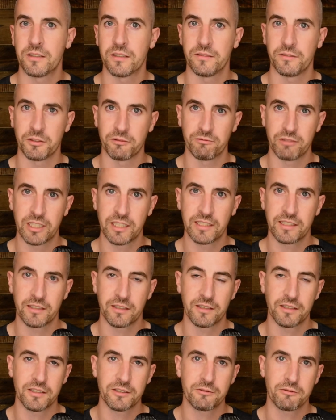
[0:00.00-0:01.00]
of you running
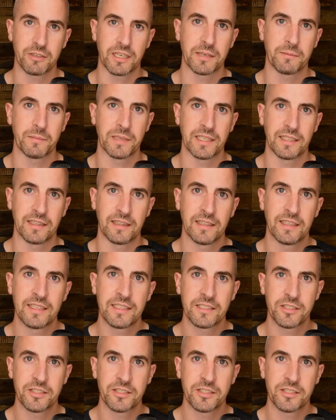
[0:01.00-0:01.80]
on a treadmill